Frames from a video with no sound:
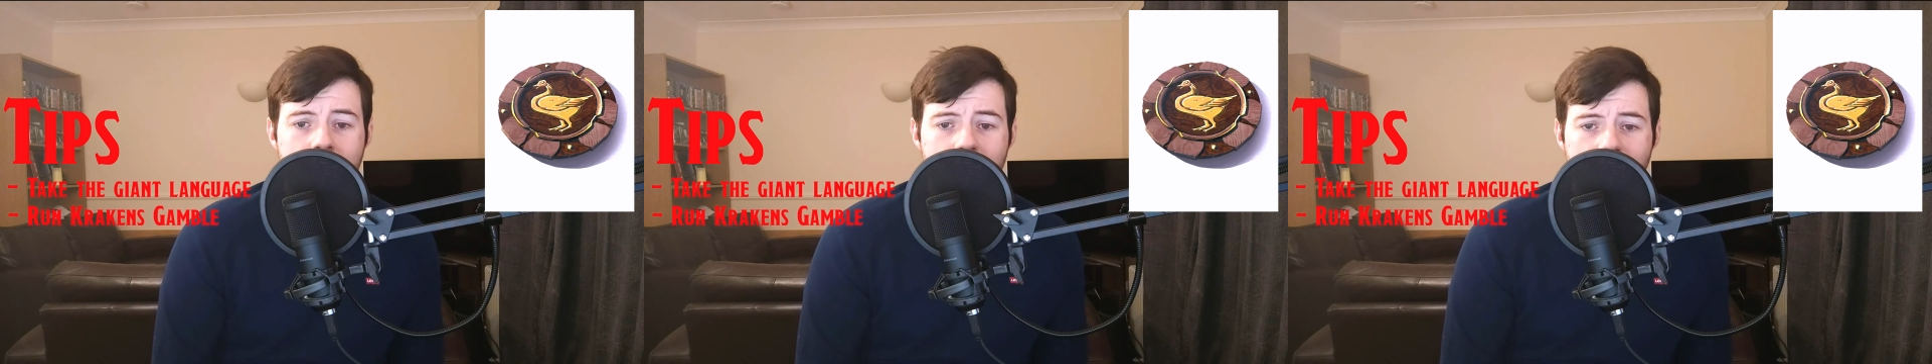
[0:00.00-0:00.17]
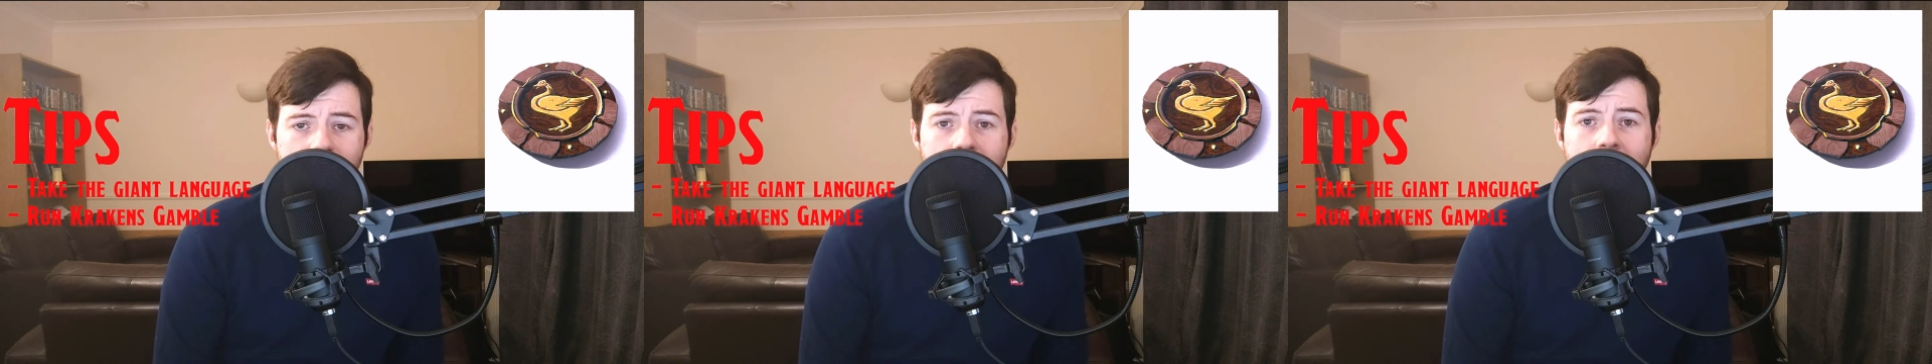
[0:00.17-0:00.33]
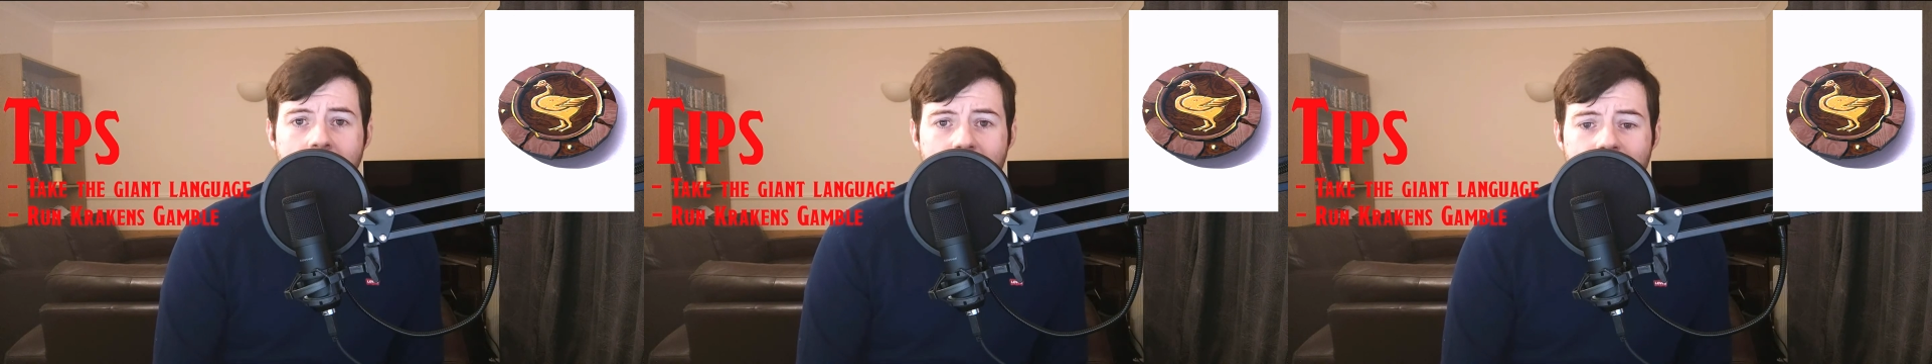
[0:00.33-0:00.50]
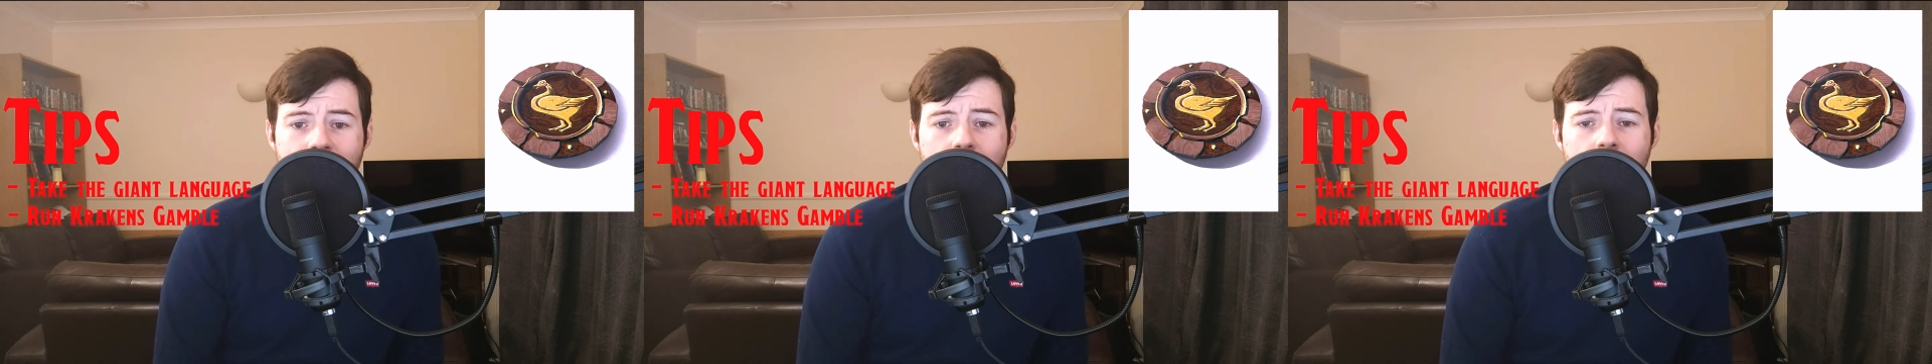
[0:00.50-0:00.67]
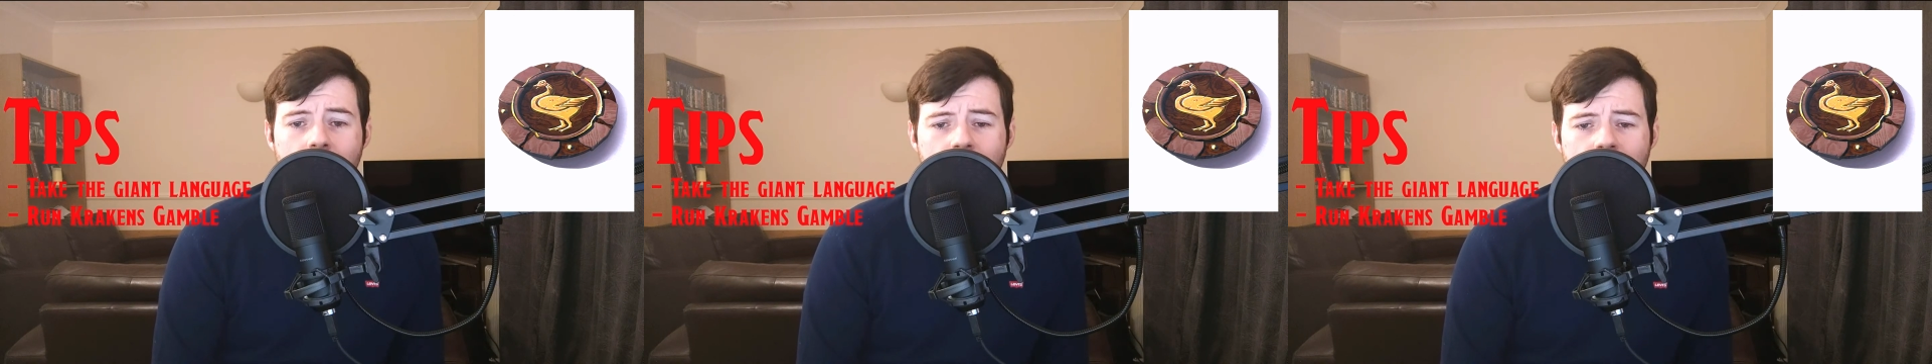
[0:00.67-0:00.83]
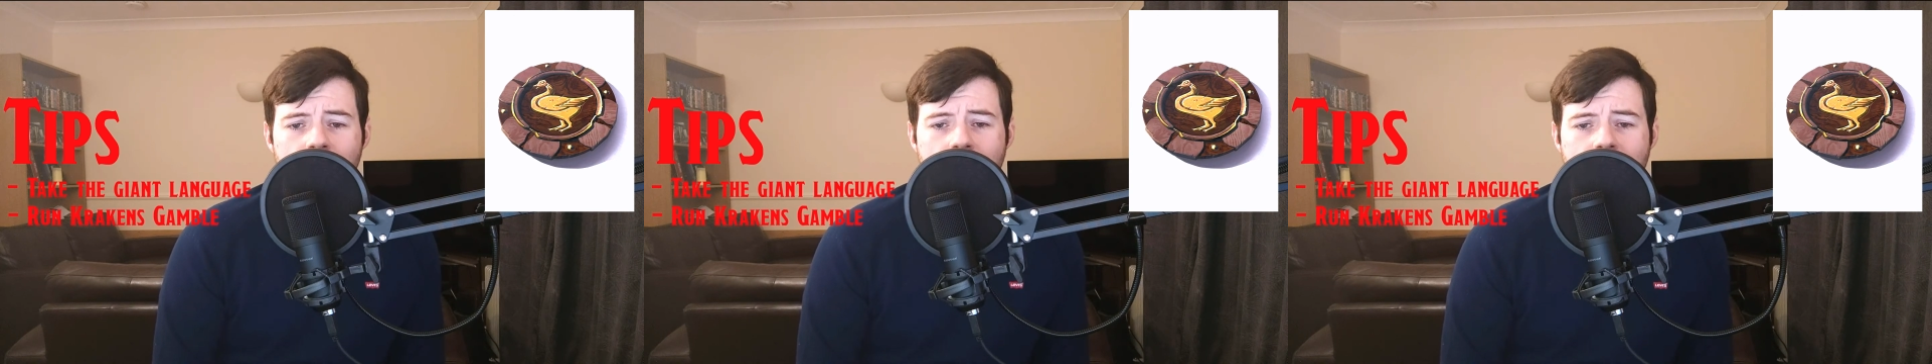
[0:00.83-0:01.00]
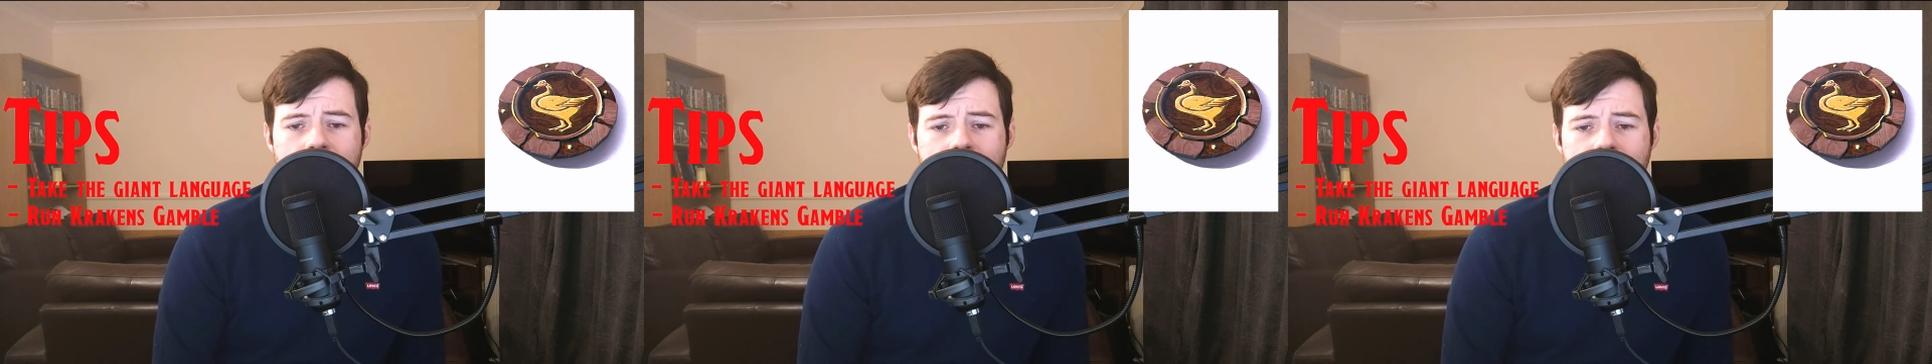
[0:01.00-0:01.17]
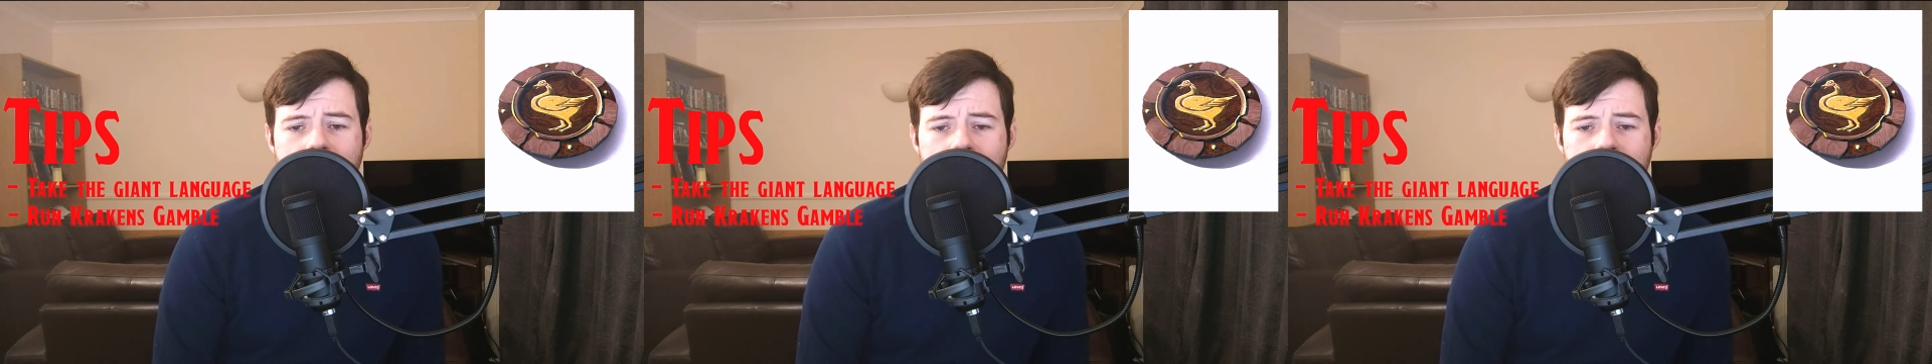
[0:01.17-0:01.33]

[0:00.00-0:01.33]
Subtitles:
can fall flat.